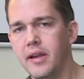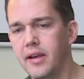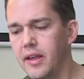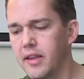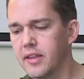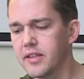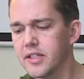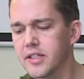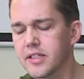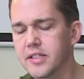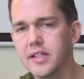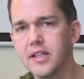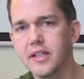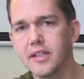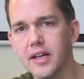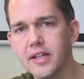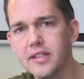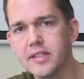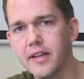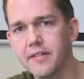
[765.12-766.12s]
Now the 6D
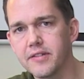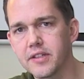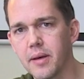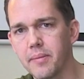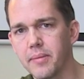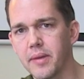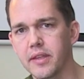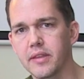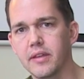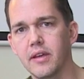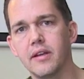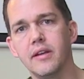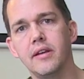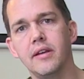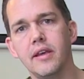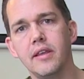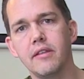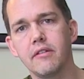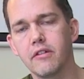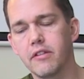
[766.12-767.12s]
does have something that
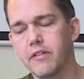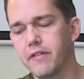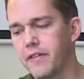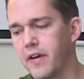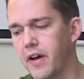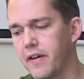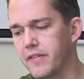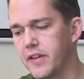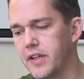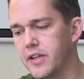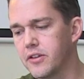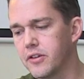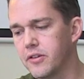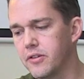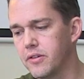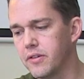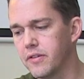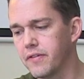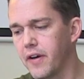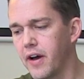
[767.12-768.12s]
neither of the
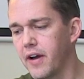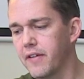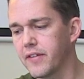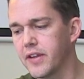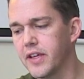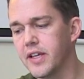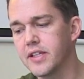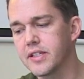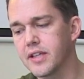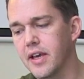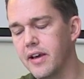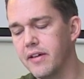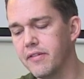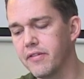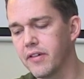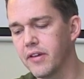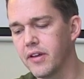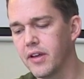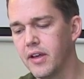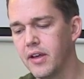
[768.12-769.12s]
5Ds
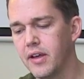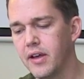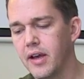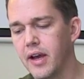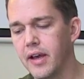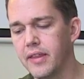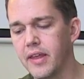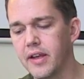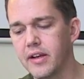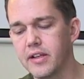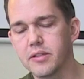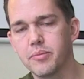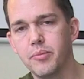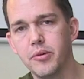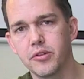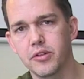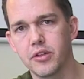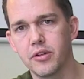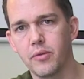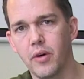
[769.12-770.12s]
have, and that is
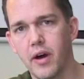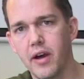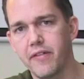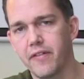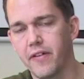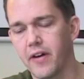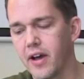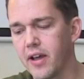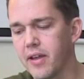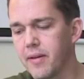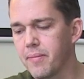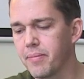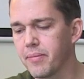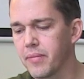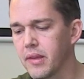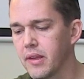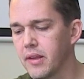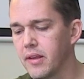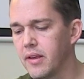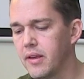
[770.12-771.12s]
built-in Wi-Fi.
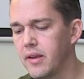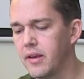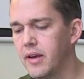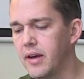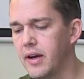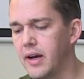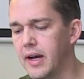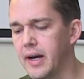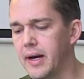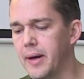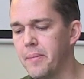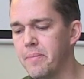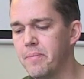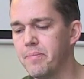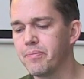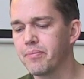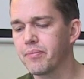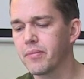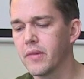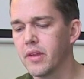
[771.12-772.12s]

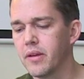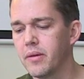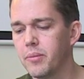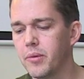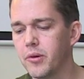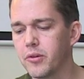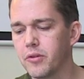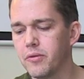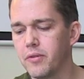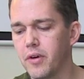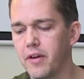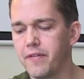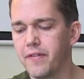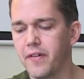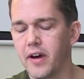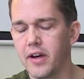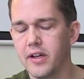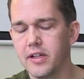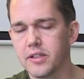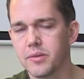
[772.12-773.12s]
Built-in
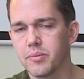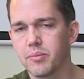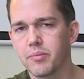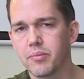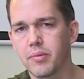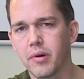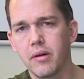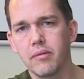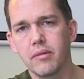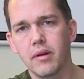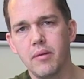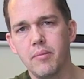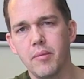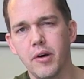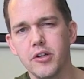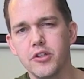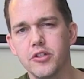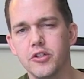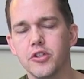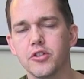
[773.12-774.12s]
Wi-Fi is probably
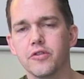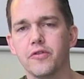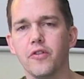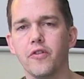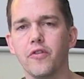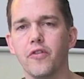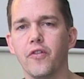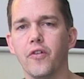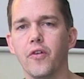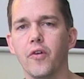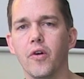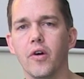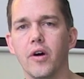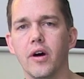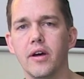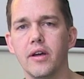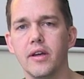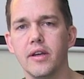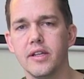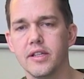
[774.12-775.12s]
most useful
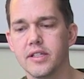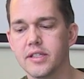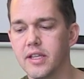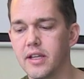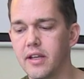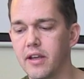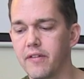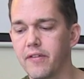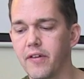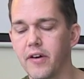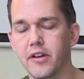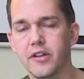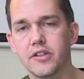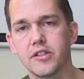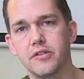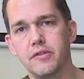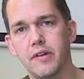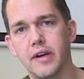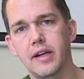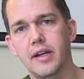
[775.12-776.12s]
for sending photos
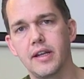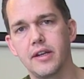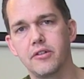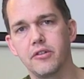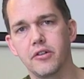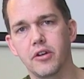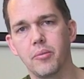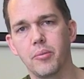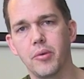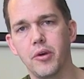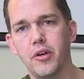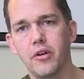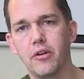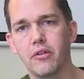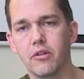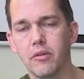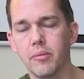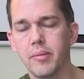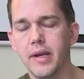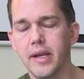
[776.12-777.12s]
directly to a computer
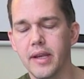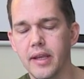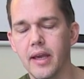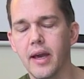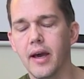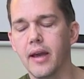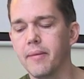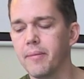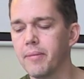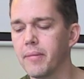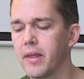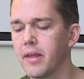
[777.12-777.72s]
or a PDA,